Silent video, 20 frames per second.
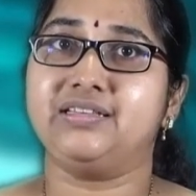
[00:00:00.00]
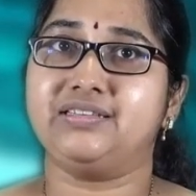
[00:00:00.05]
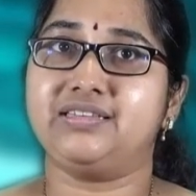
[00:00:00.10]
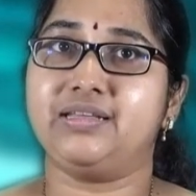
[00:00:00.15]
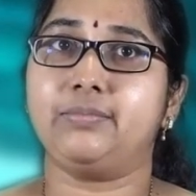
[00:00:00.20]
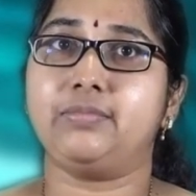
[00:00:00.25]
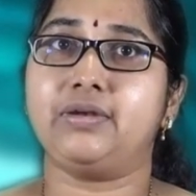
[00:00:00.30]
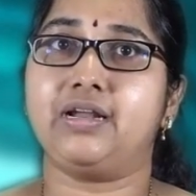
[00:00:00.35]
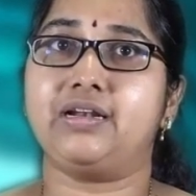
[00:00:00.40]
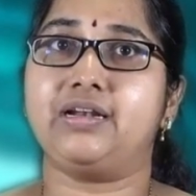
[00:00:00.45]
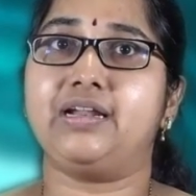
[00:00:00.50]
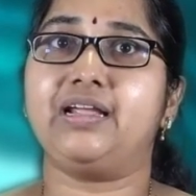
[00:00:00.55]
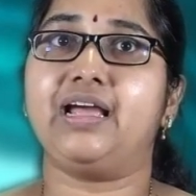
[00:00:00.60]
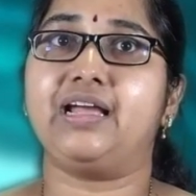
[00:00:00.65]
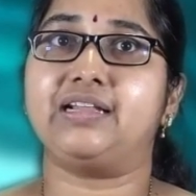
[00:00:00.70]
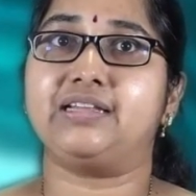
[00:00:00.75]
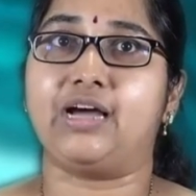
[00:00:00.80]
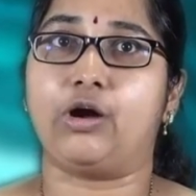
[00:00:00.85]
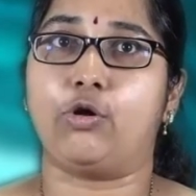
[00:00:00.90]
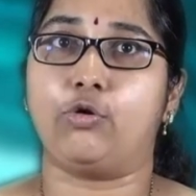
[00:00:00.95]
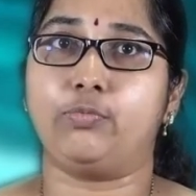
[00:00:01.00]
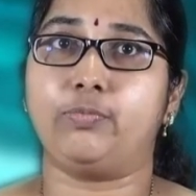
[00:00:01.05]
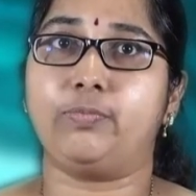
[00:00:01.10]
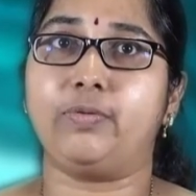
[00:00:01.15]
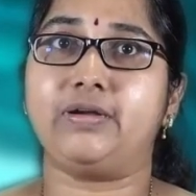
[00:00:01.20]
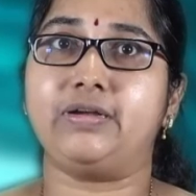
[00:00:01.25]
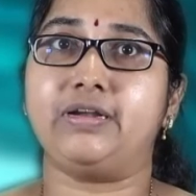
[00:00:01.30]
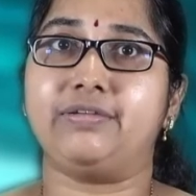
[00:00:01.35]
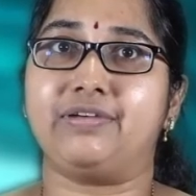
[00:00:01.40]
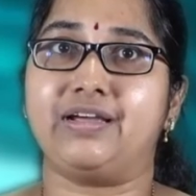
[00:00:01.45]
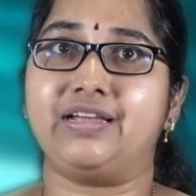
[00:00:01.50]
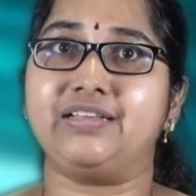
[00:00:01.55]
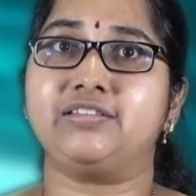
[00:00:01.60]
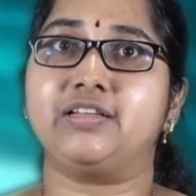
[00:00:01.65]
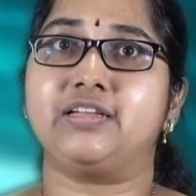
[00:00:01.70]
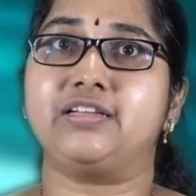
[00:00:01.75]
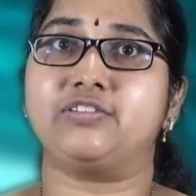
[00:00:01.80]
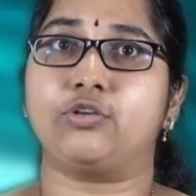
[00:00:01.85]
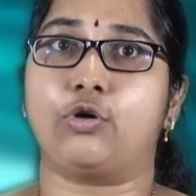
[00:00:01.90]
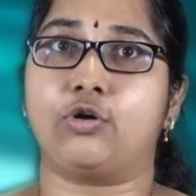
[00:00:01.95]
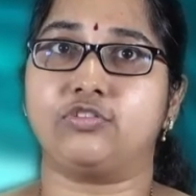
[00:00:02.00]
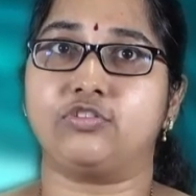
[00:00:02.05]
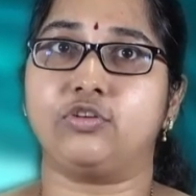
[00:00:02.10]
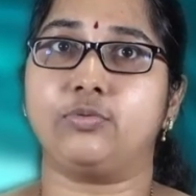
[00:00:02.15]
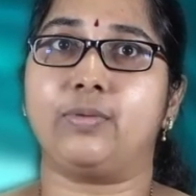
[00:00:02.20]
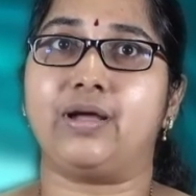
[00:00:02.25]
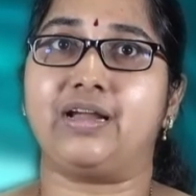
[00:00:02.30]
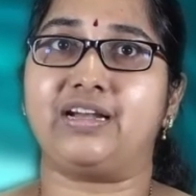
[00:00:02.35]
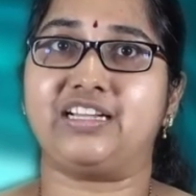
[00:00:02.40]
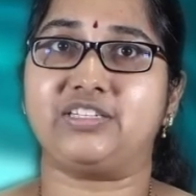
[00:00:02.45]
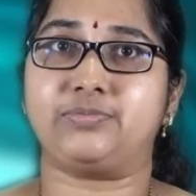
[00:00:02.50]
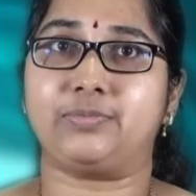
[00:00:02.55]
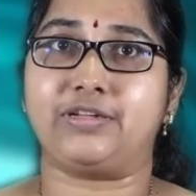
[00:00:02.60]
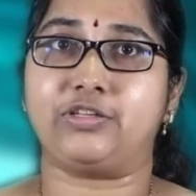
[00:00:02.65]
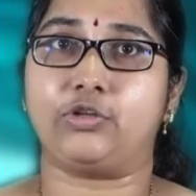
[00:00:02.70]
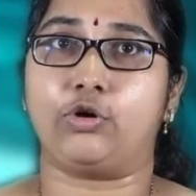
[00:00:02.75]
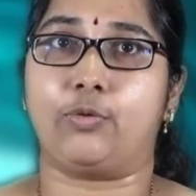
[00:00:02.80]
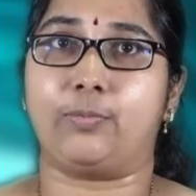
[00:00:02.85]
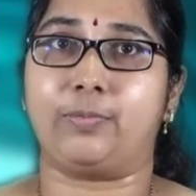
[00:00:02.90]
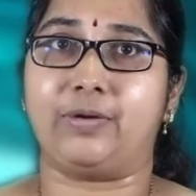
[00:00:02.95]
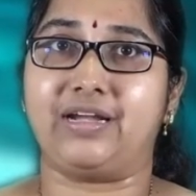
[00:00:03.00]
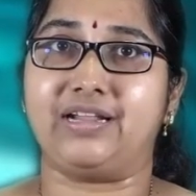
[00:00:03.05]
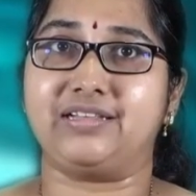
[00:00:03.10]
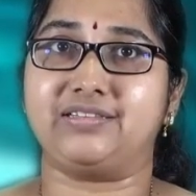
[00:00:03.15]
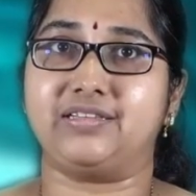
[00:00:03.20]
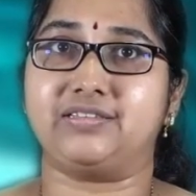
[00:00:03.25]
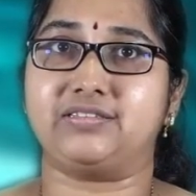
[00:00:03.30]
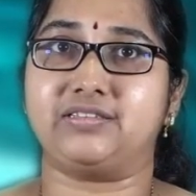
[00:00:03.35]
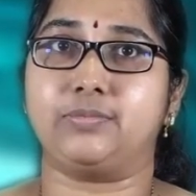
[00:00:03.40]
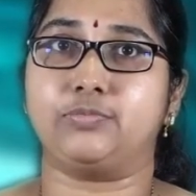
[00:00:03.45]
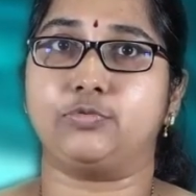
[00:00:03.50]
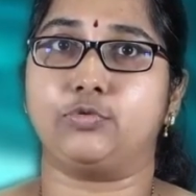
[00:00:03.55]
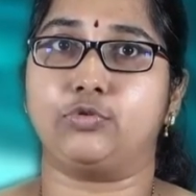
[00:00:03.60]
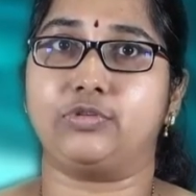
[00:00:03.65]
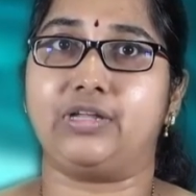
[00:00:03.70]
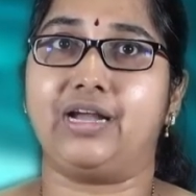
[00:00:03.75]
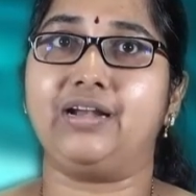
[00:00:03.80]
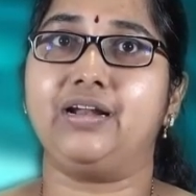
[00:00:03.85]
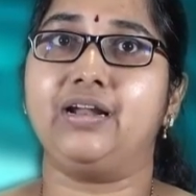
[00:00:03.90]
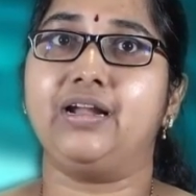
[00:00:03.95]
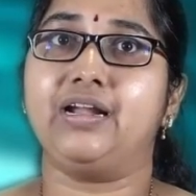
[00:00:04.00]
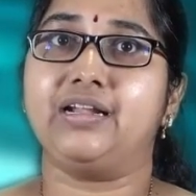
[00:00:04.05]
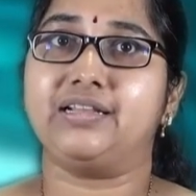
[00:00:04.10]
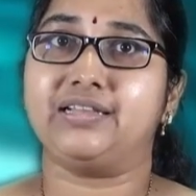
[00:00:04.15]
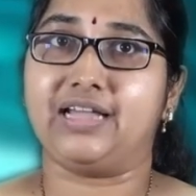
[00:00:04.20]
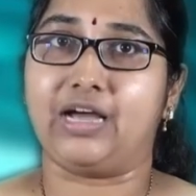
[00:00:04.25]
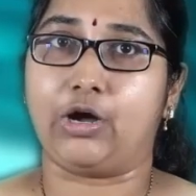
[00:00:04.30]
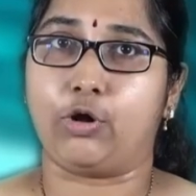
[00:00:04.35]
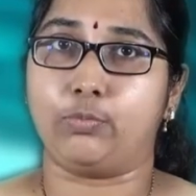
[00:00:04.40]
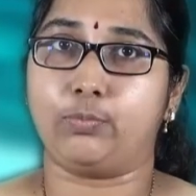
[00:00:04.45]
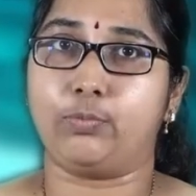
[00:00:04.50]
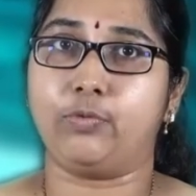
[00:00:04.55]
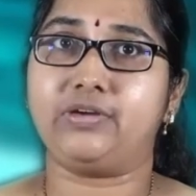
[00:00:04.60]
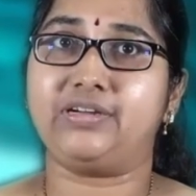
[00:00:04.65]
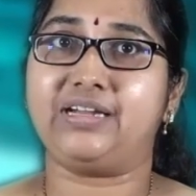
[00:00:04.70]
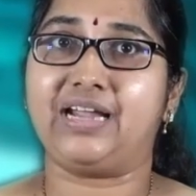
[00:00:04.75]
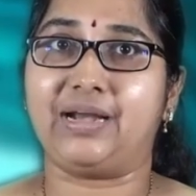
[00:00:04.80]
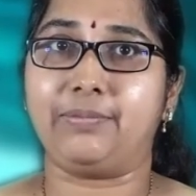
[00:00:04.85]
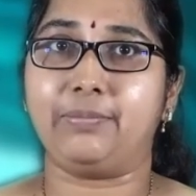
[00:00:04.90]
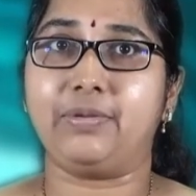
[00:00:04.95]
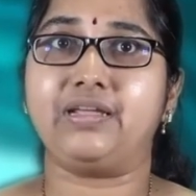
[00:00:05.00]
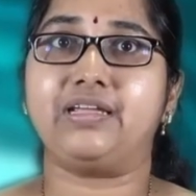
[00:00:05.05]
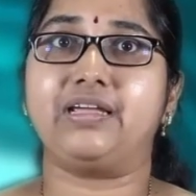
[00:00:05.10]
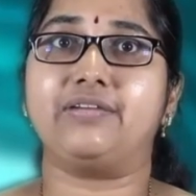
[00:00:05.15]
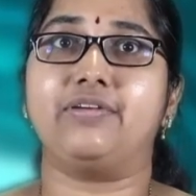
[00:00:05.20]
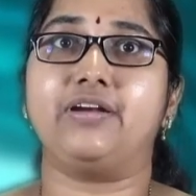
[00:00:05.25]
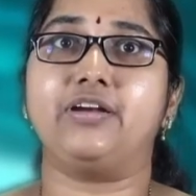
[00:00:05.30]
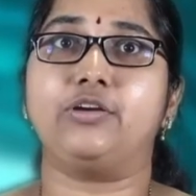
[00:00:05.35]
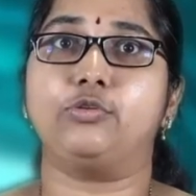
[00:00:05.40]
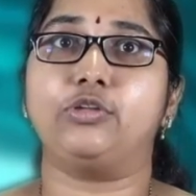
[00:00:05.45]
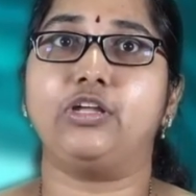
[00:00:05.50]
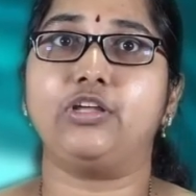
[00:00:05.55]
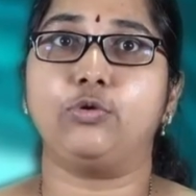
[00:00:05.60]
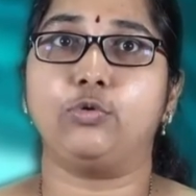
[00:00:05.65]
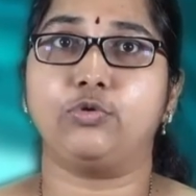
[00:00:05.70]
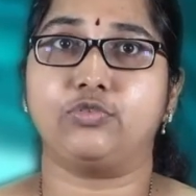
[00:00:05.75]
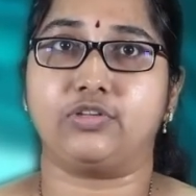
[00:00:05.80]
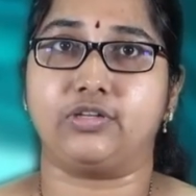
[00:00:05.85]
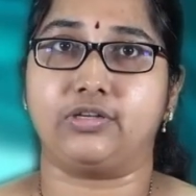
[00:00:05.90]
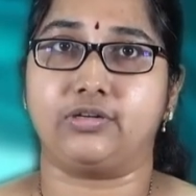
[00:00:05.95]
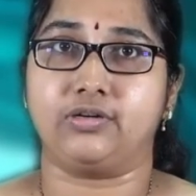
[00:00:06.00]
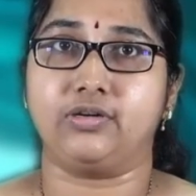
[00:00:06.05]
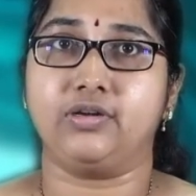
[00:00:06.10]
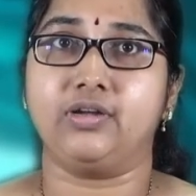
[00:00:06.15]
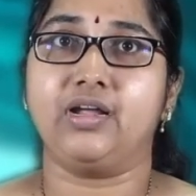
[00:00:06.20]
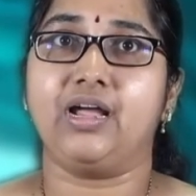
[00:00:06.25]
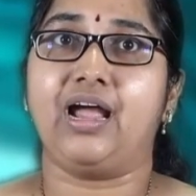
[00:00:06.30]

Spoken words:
Similarly, the output device is also managed by the operating system so that the output can be given to the user.